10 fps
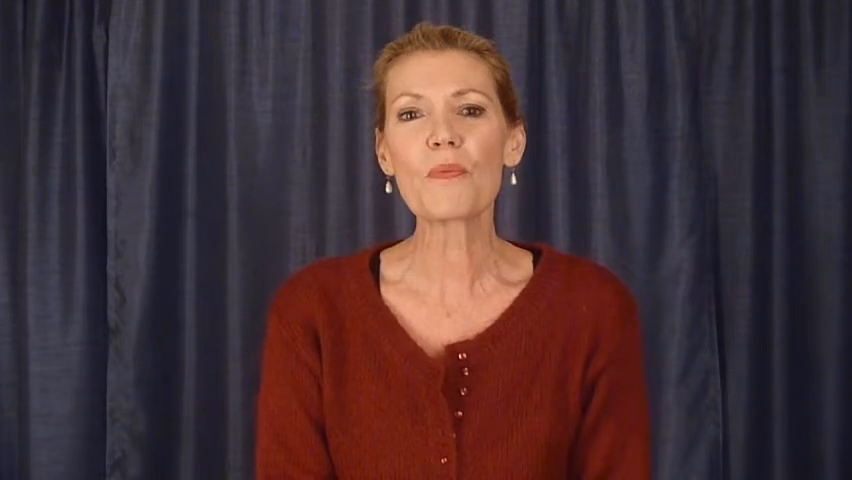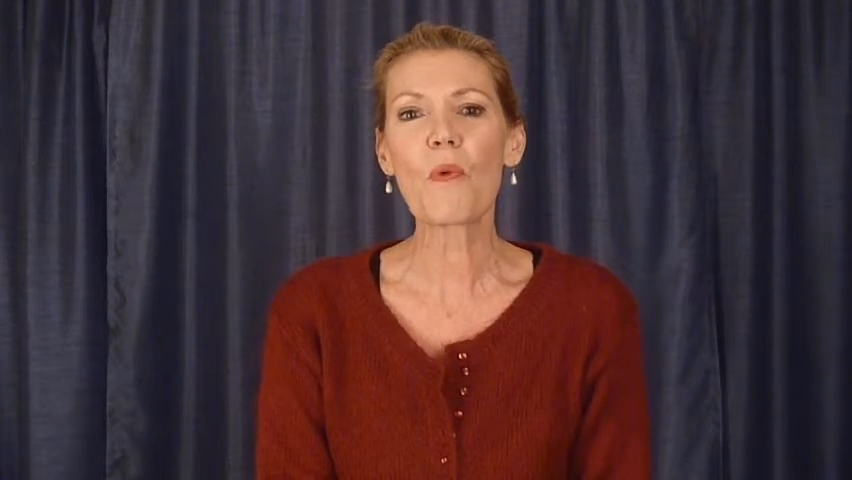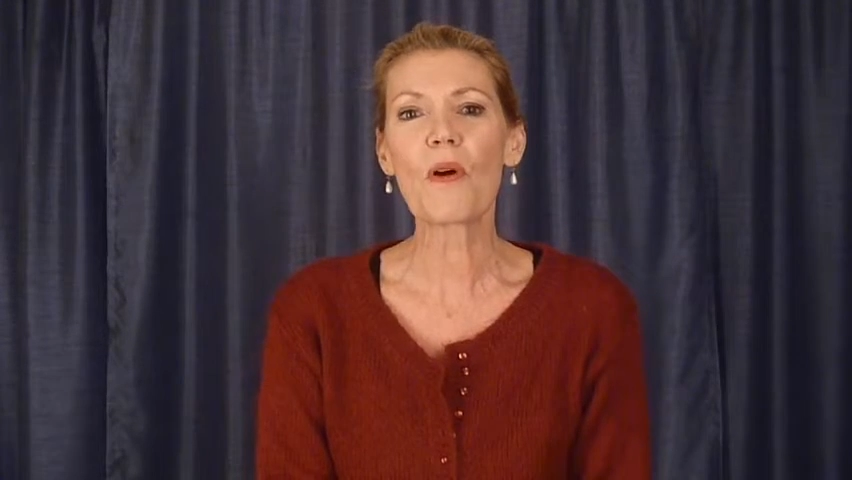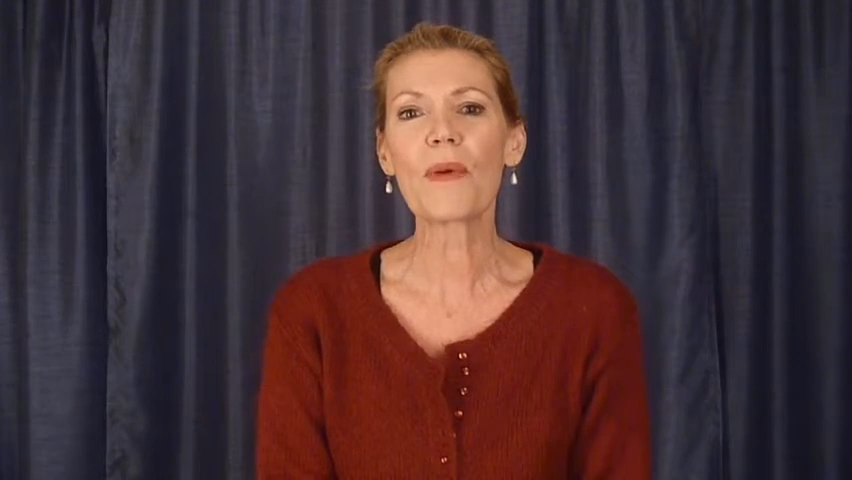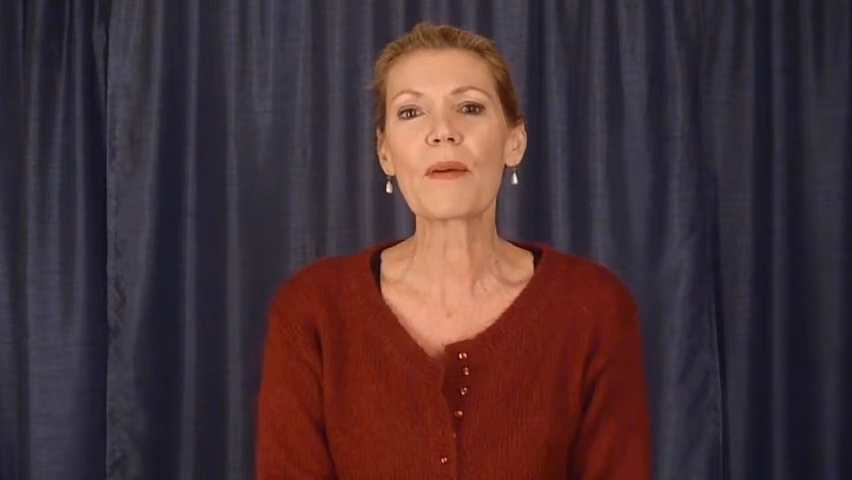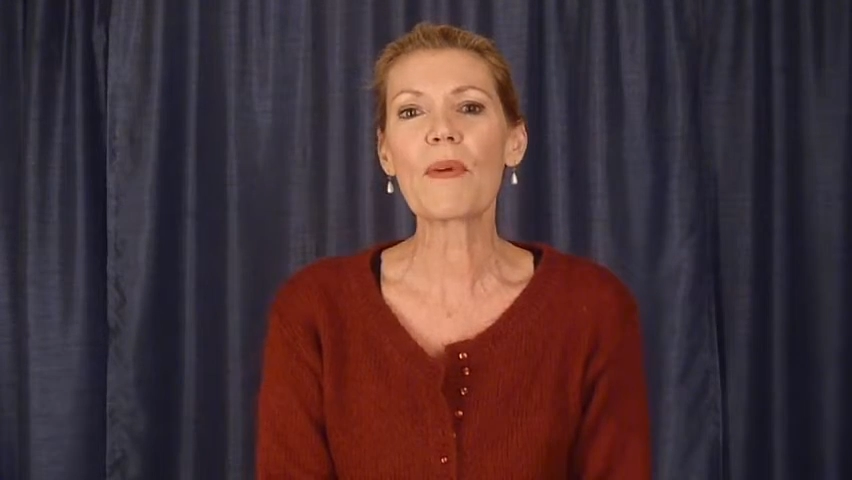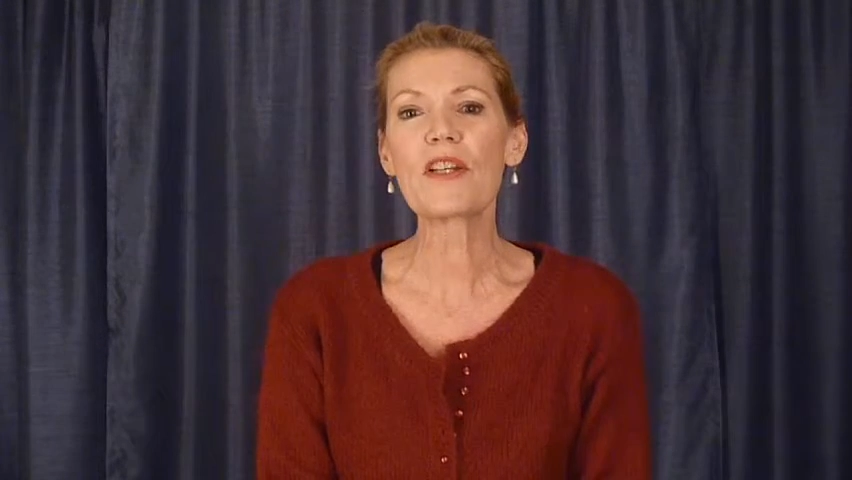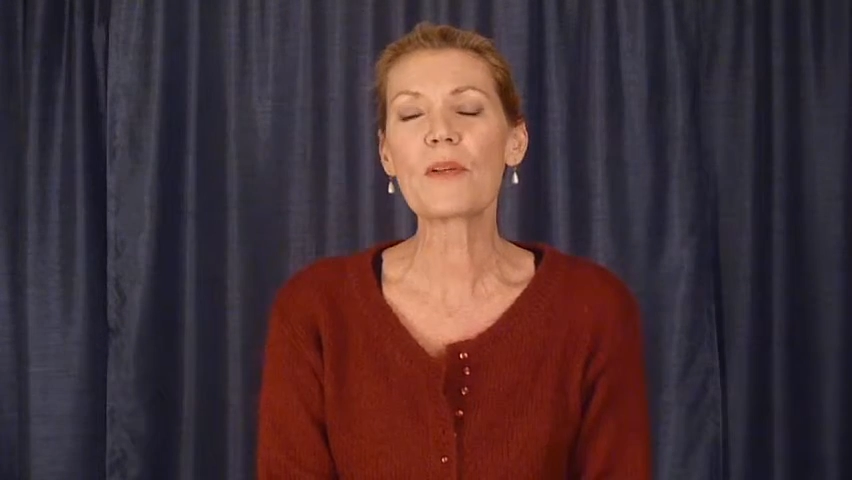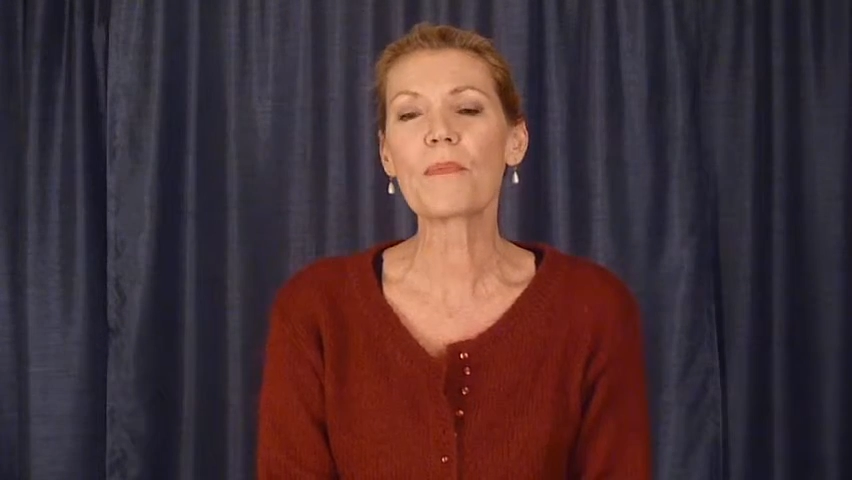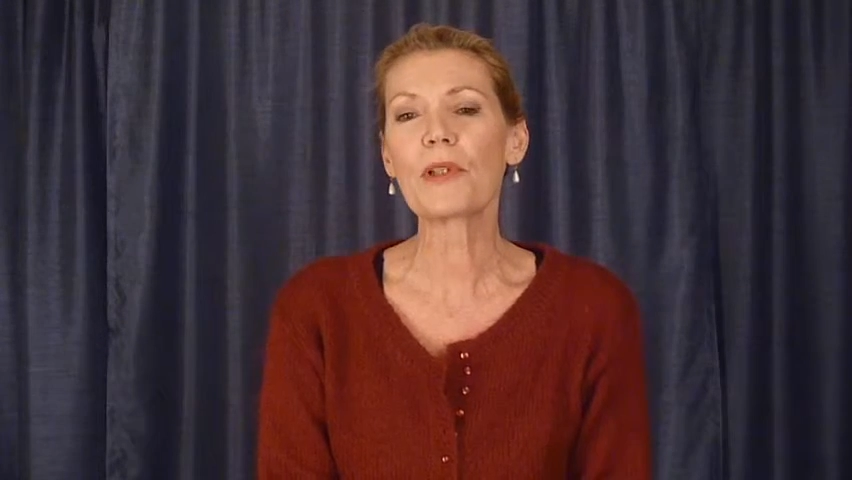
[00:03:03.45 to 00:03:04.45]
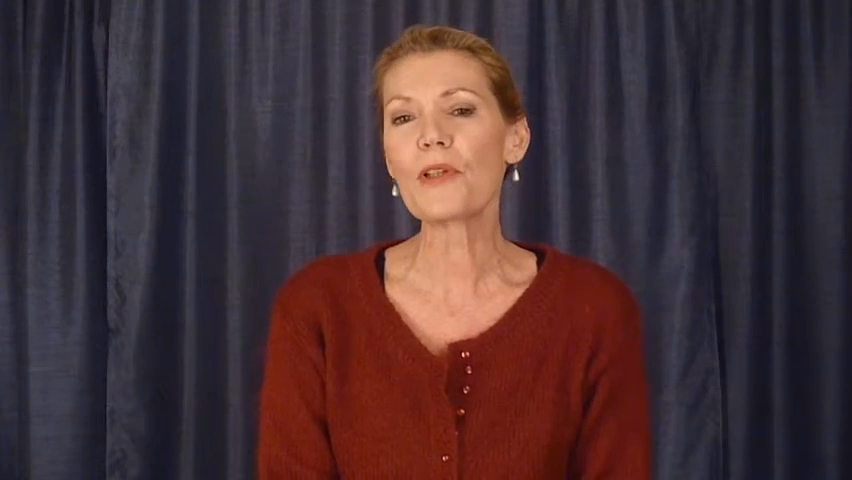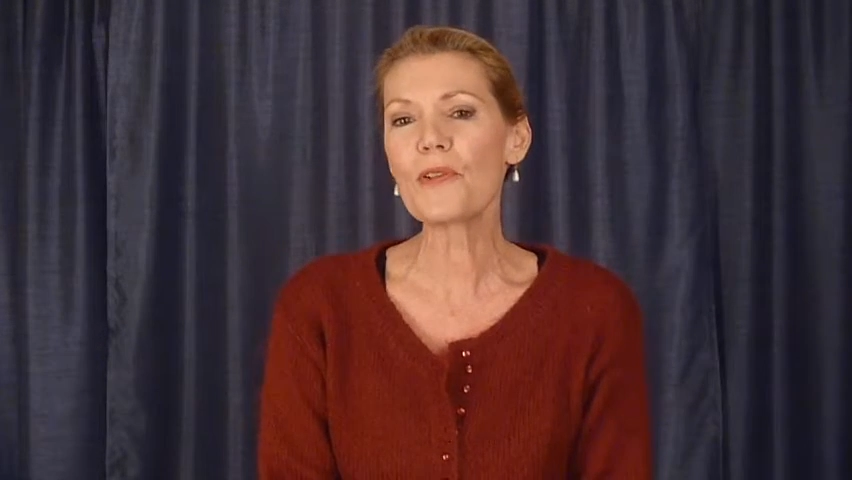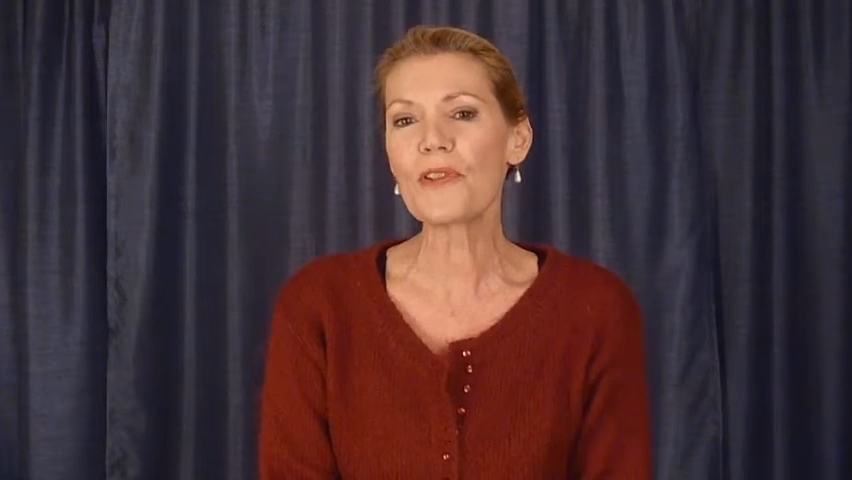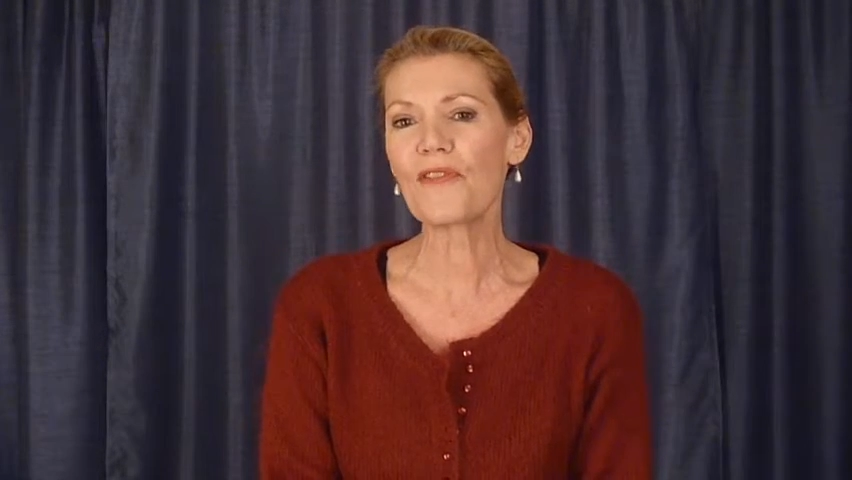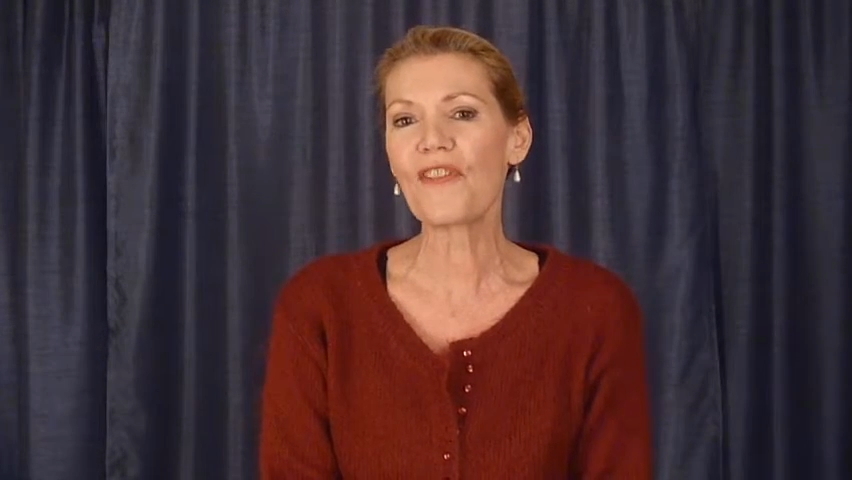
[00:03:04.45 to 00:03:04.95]
Warwick Winter
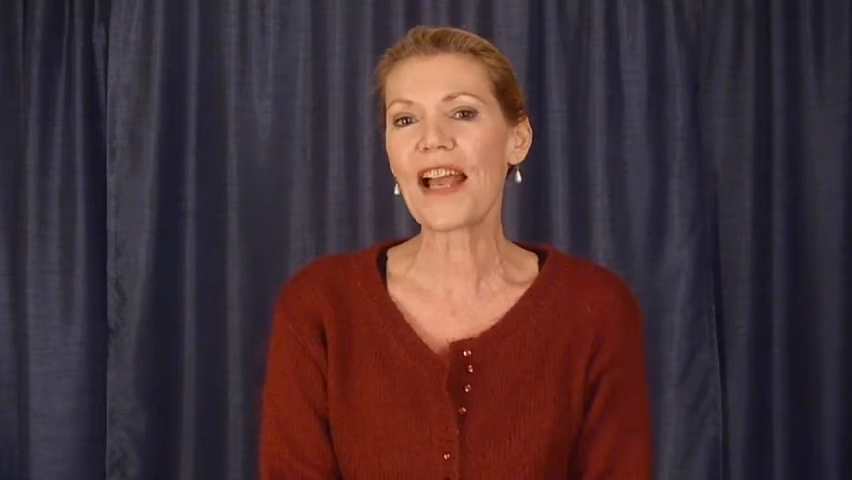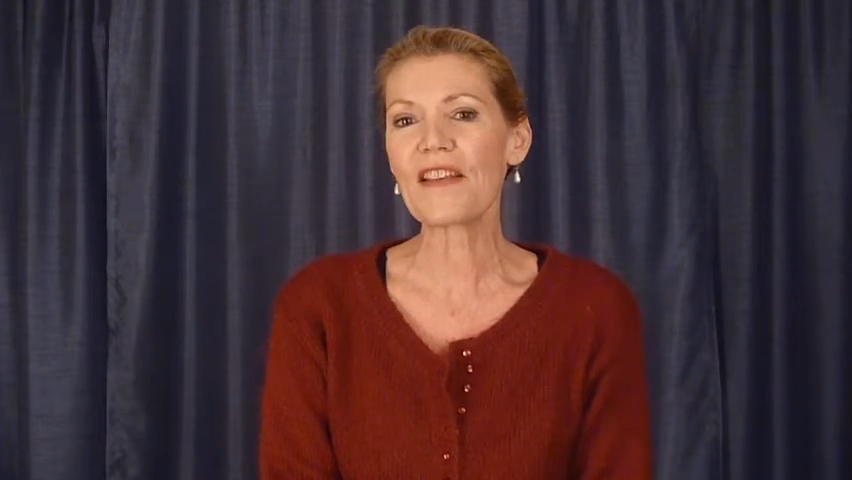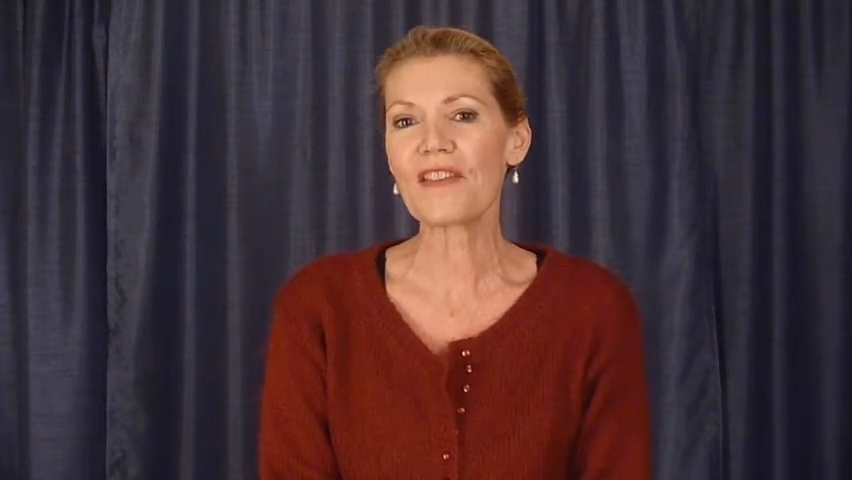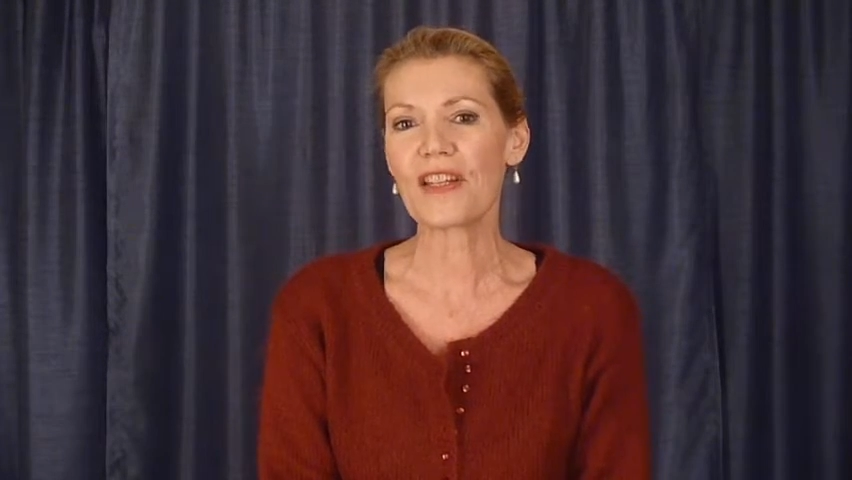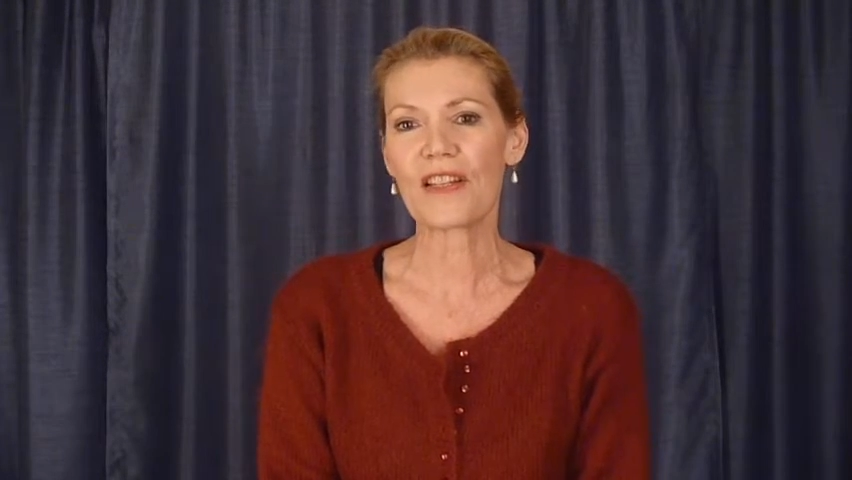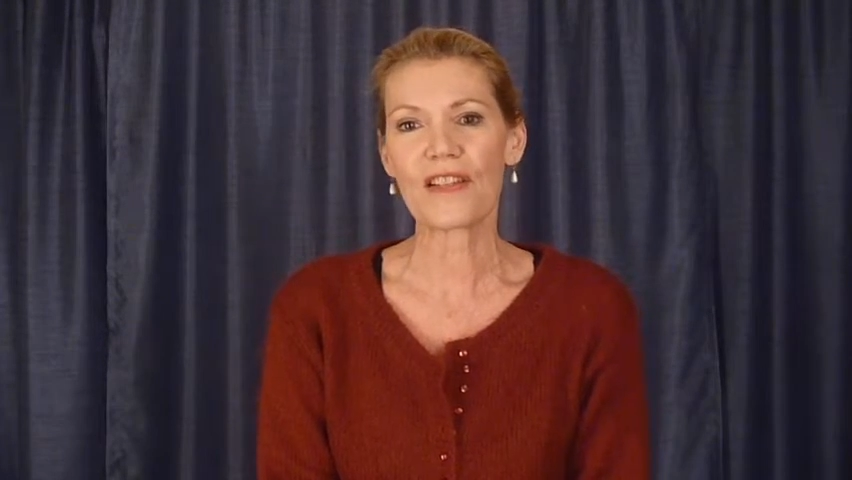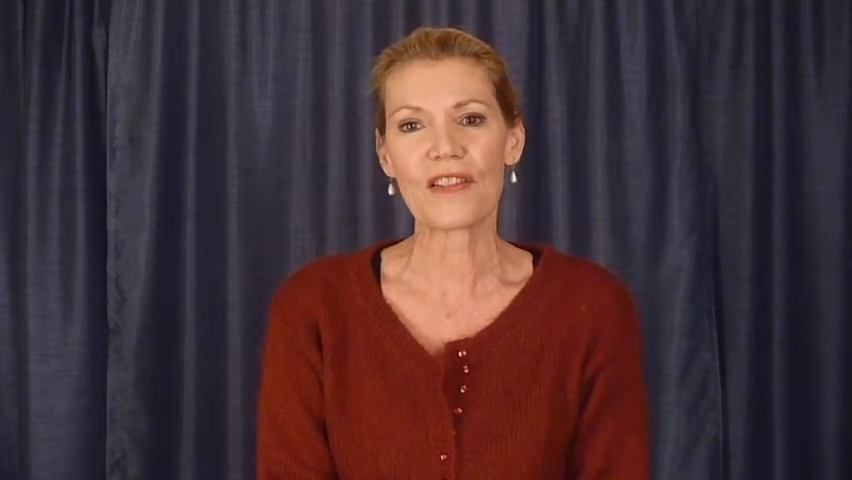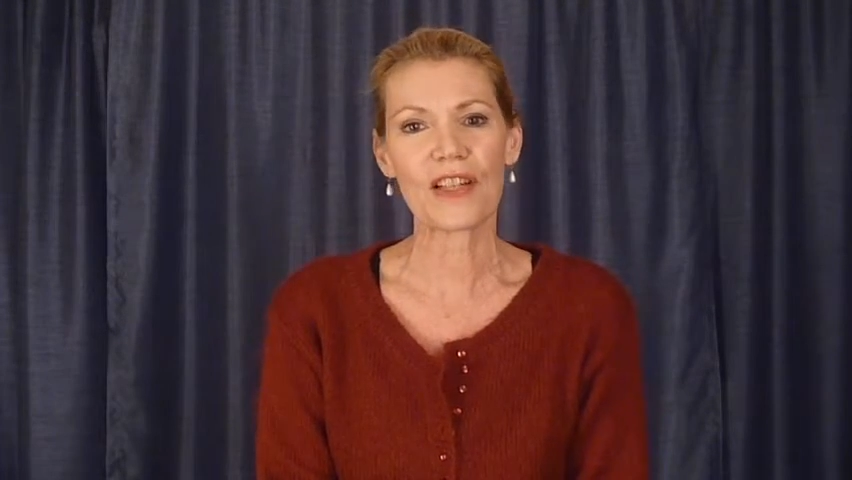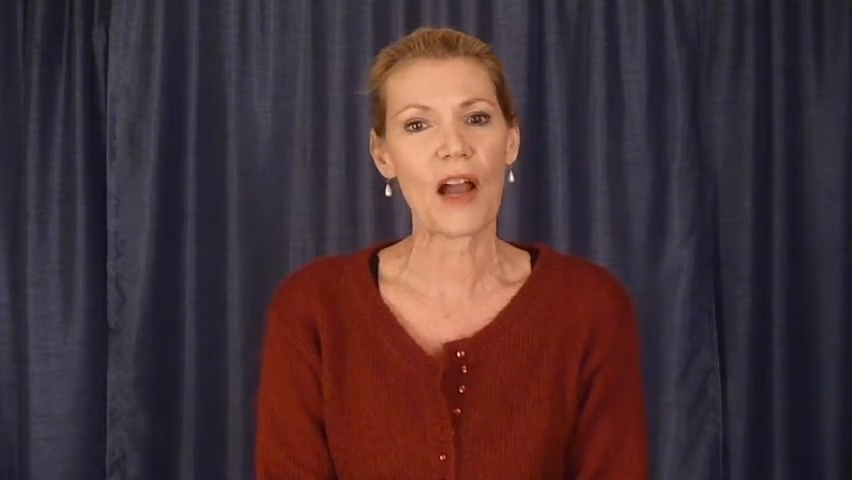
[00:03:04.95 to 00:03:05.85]
Blues Fest is